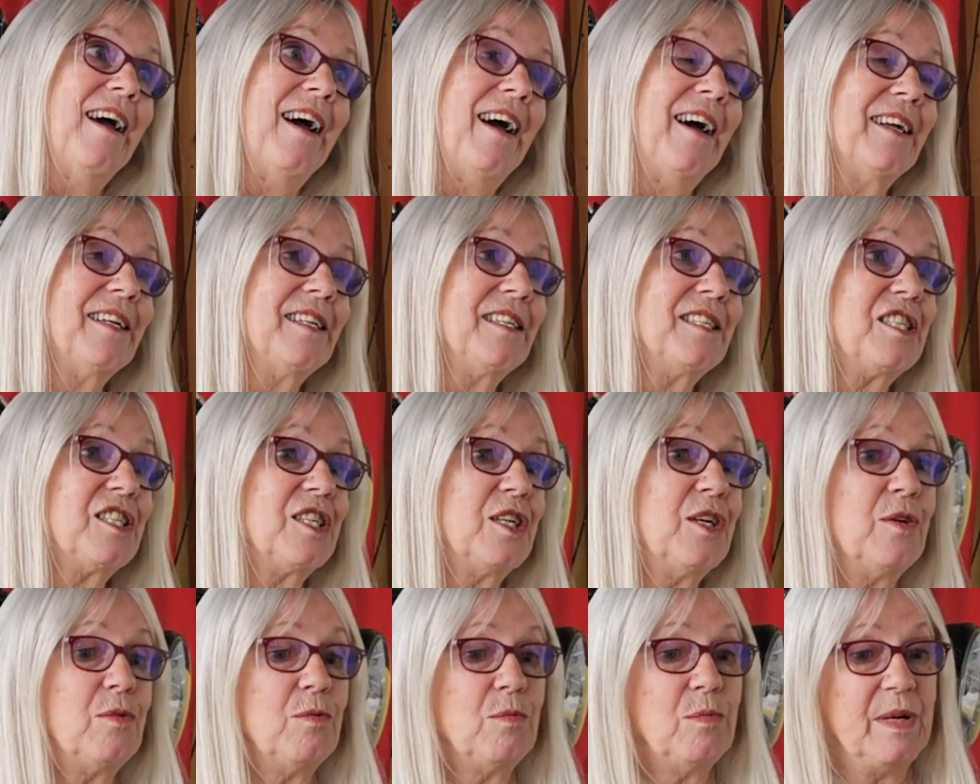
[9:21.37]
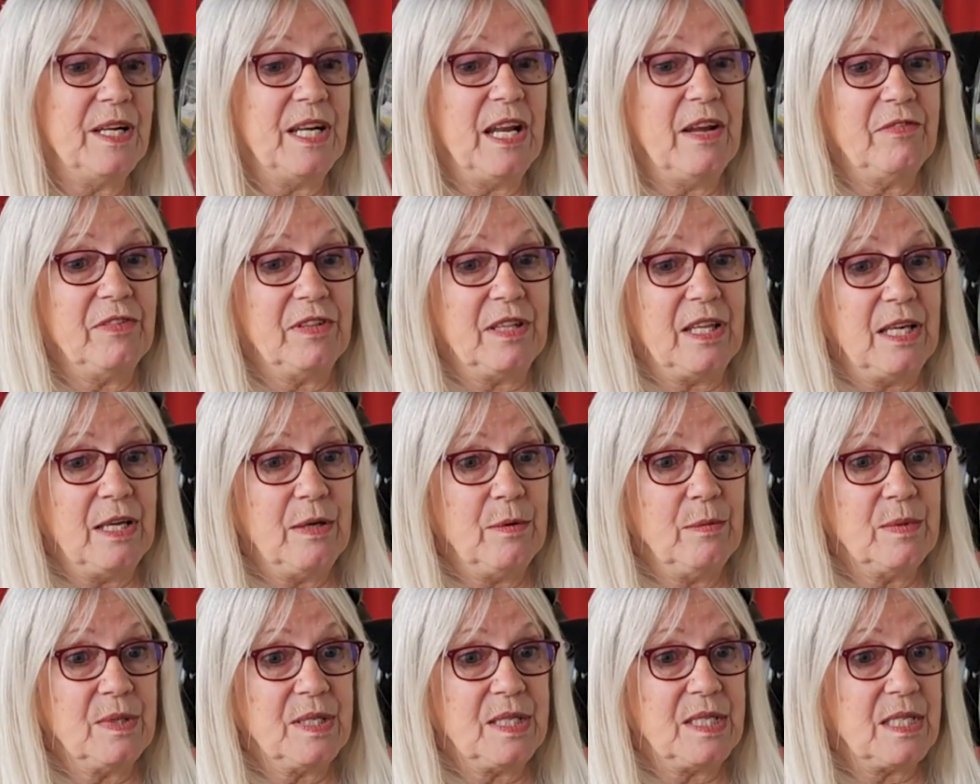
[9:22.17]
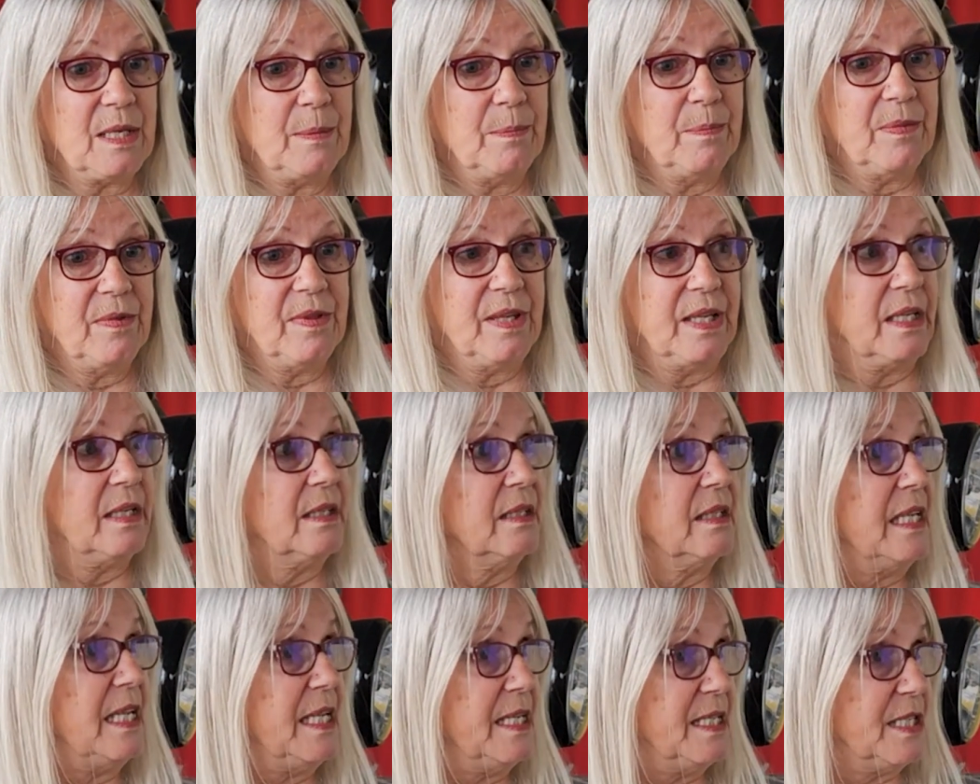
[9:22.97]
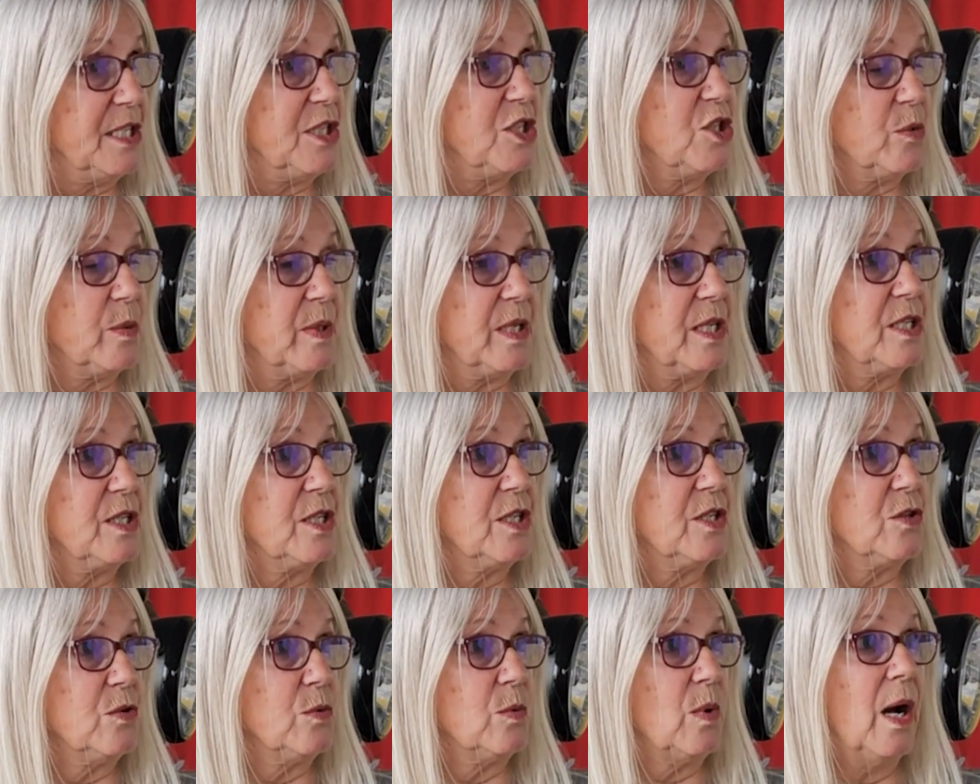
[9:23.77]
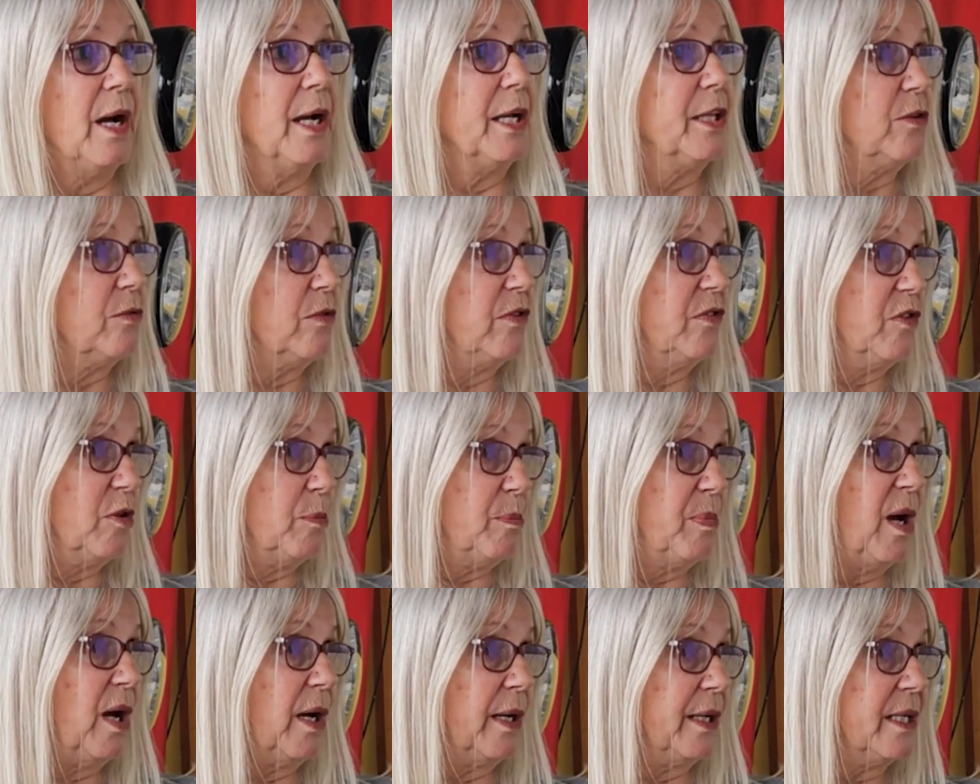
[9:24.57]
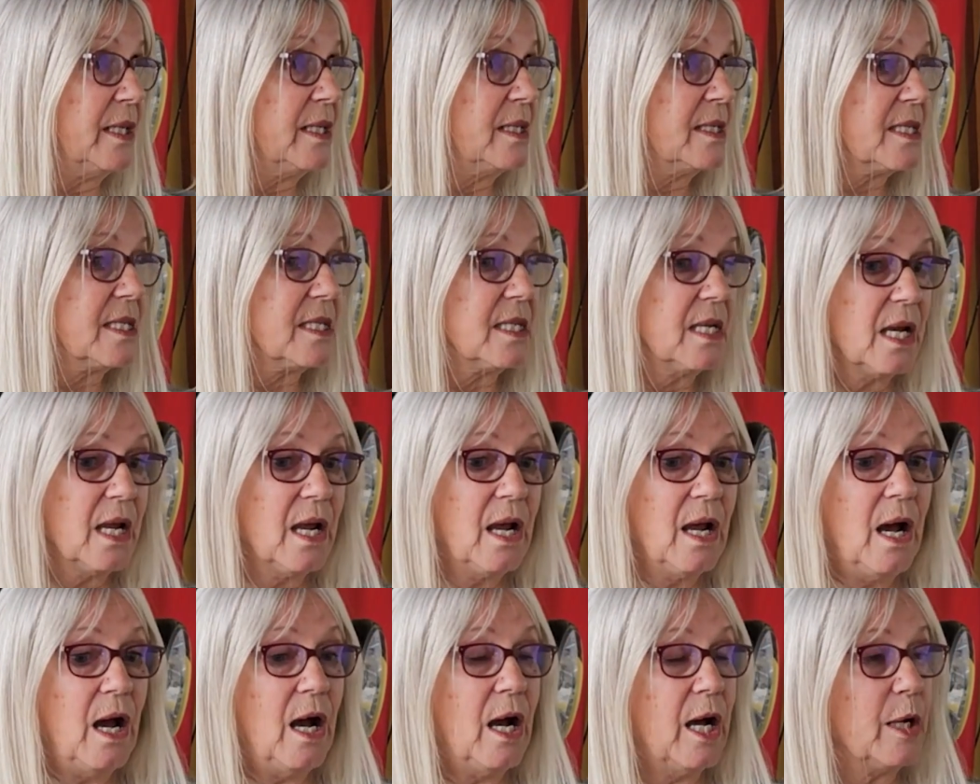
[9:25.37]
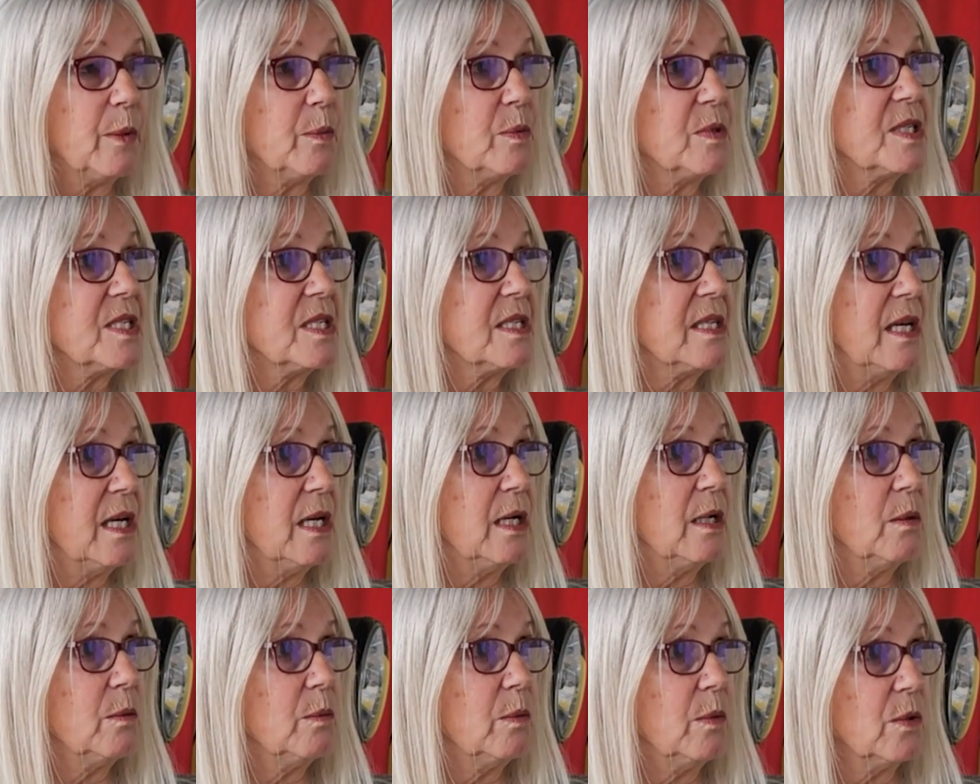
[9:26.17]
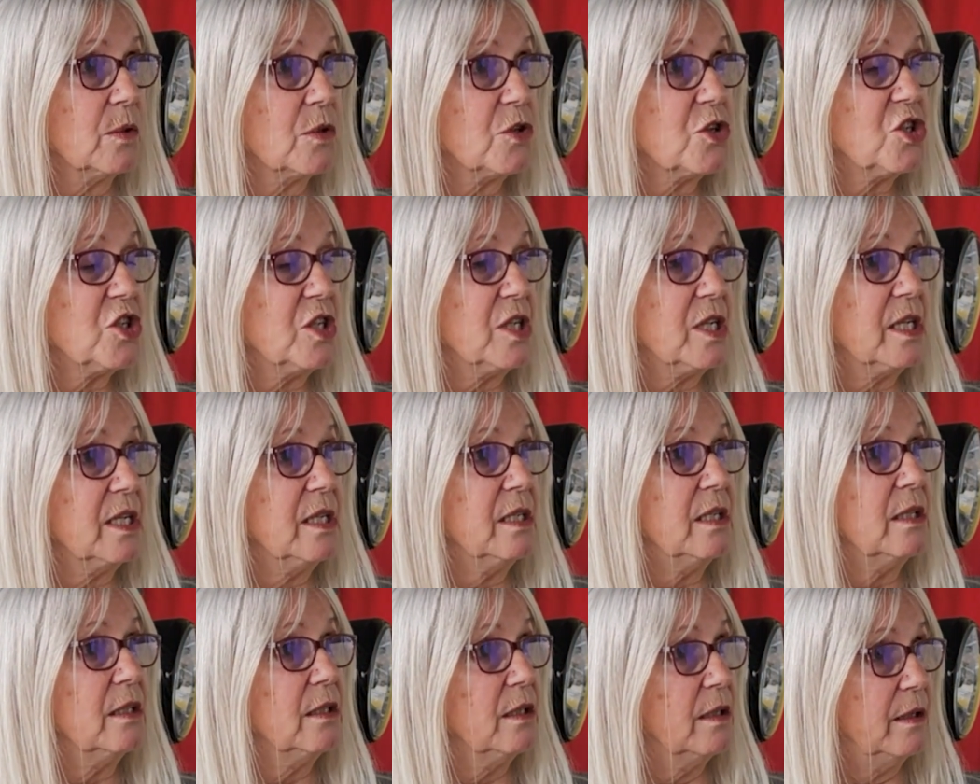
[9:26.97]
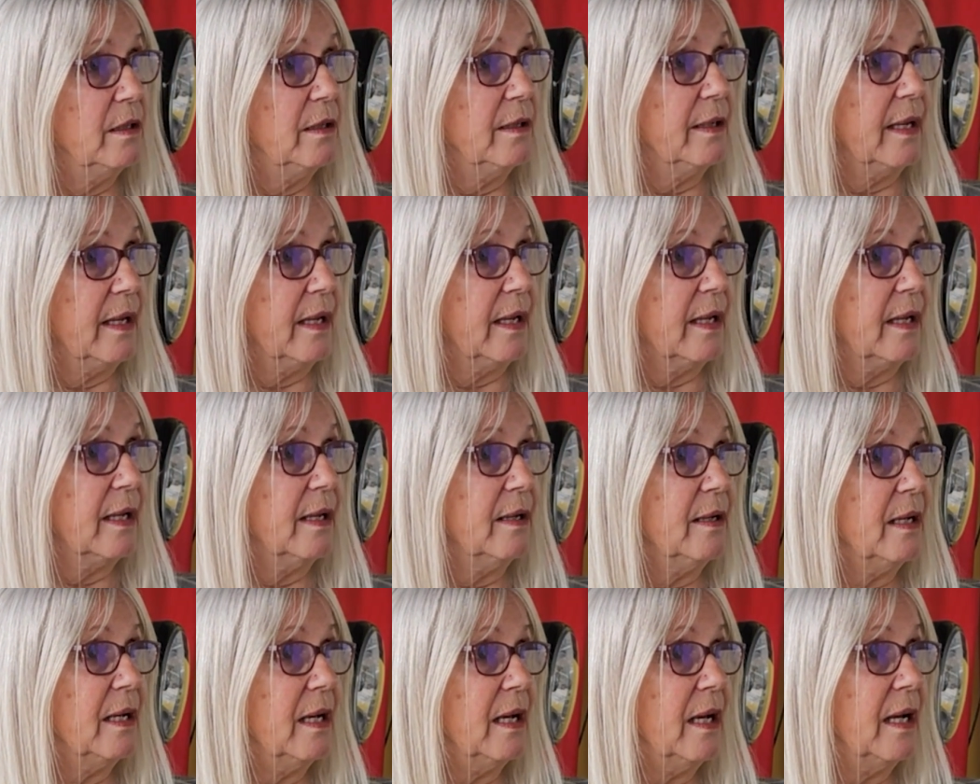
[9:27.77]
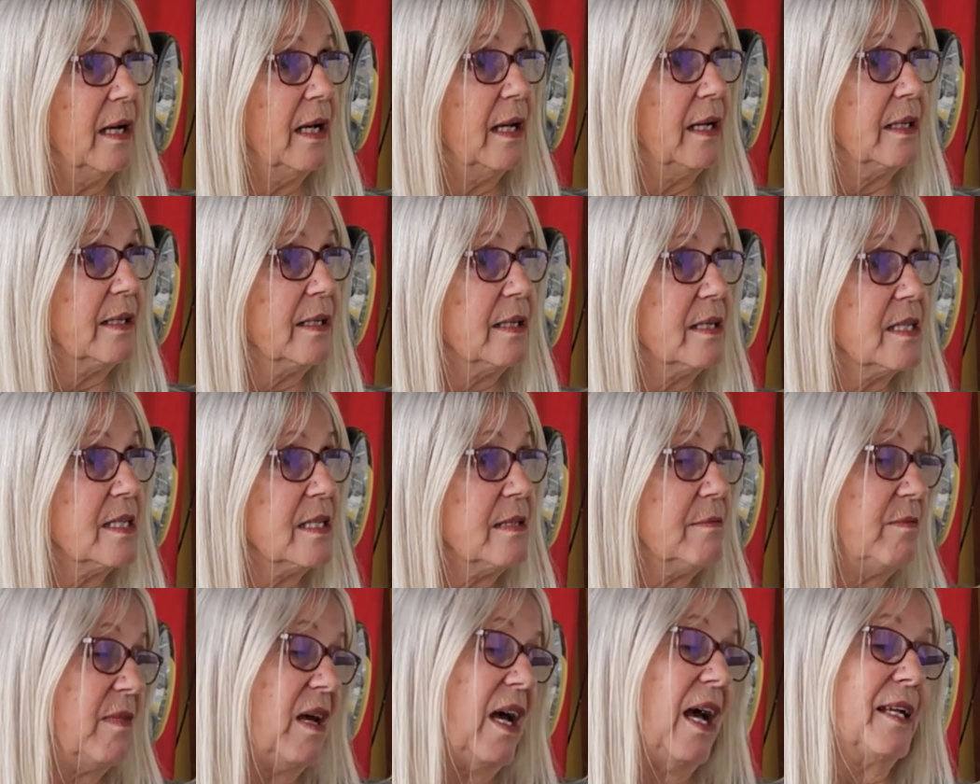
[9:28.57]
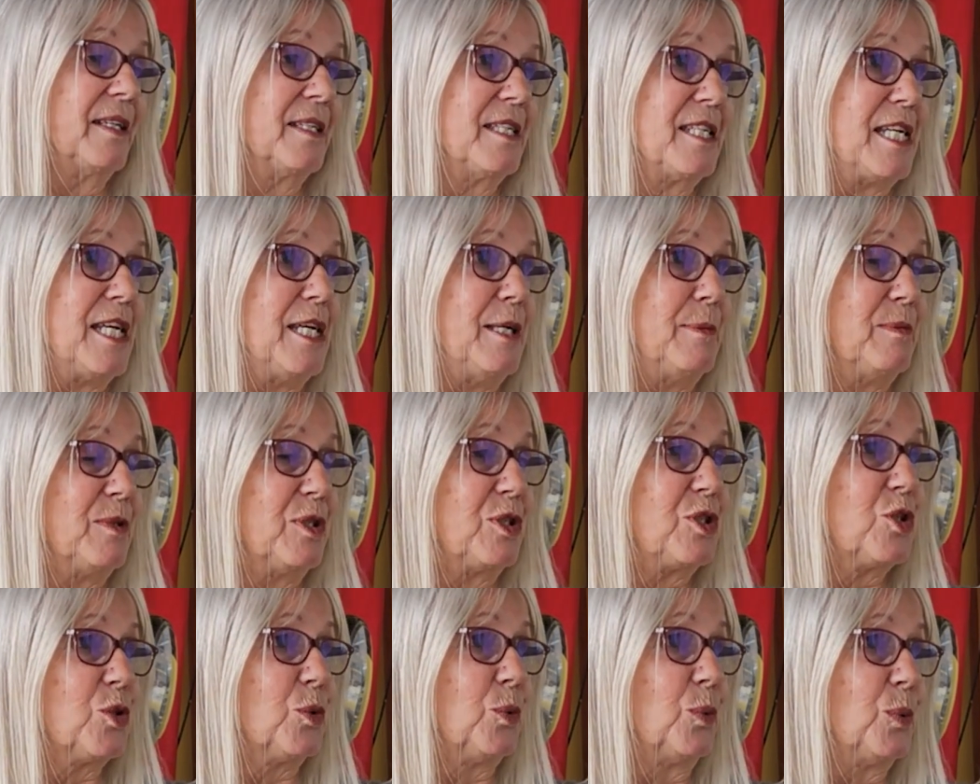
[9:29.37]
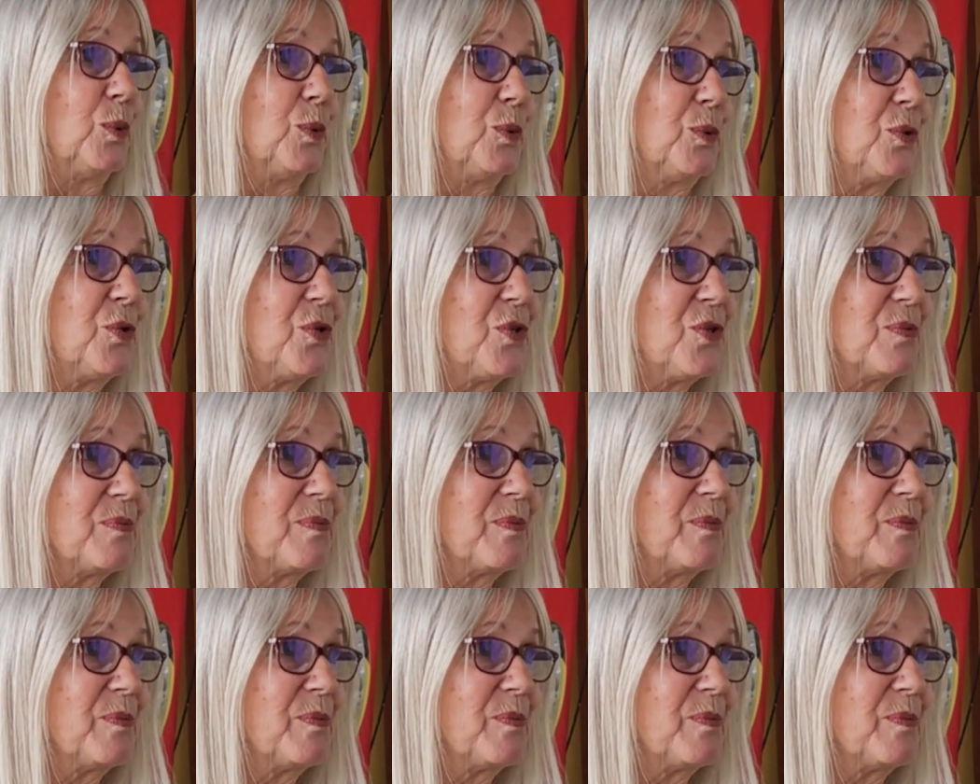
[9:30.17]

And so whenever there was something needed doing to either of the bikes, I was there watching, learning, and handing him the tools.